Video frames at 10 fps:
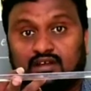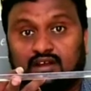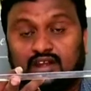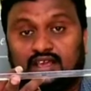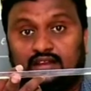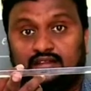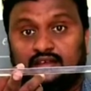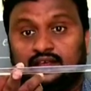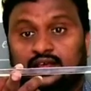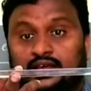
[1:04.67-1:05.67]
Clear?
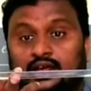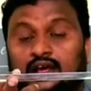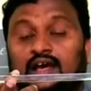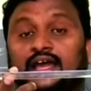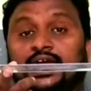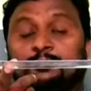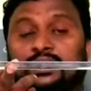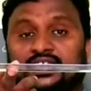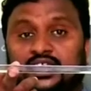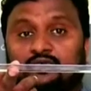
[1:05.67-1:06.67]
At
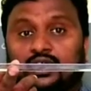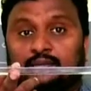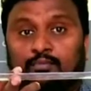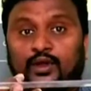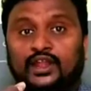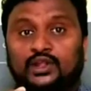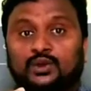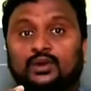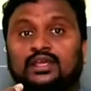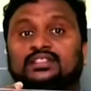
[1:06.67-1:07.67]
particular one point
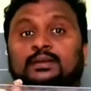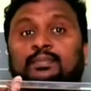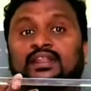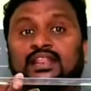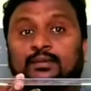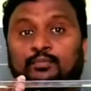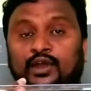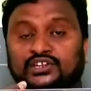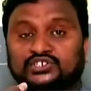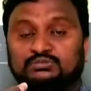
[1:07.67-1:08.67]
only, that particular
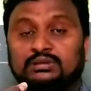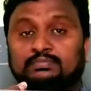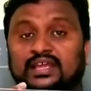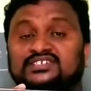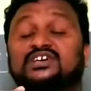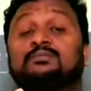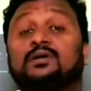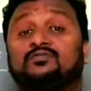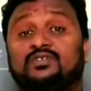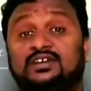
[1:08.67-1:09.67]
point should be placed on
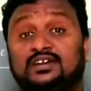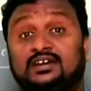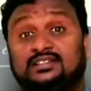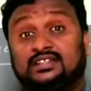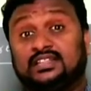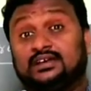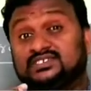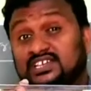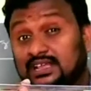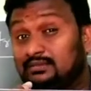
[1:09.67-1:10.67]
my finger, then the
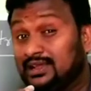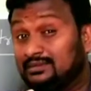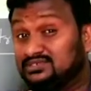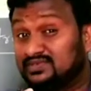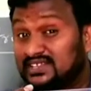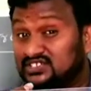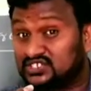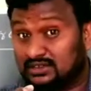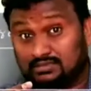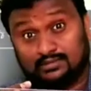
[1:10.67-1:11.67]
scale becomes very
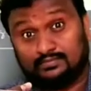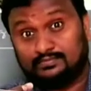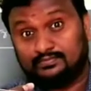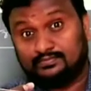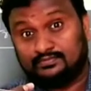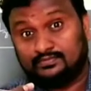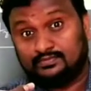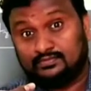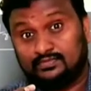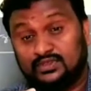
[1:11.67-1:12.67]
stable.
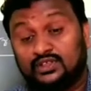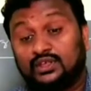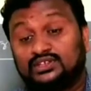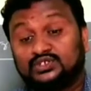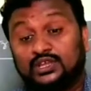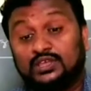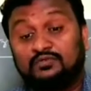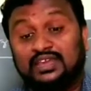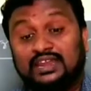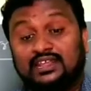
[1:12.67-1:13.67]
So if
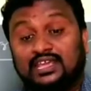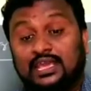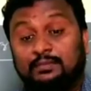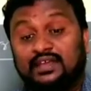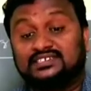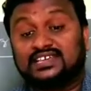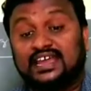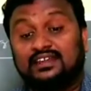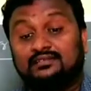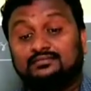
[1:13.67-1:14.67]
we can keep
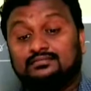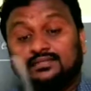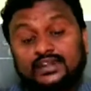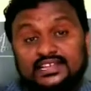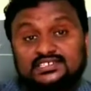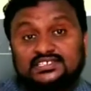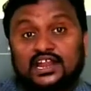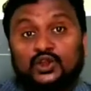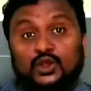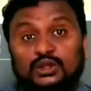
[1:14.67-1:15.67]
aside, it is
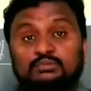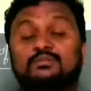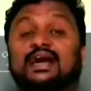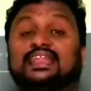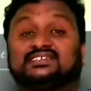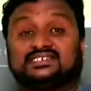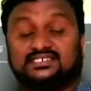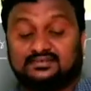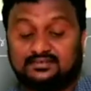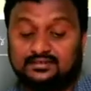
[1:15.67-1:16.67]
not going to be balanced.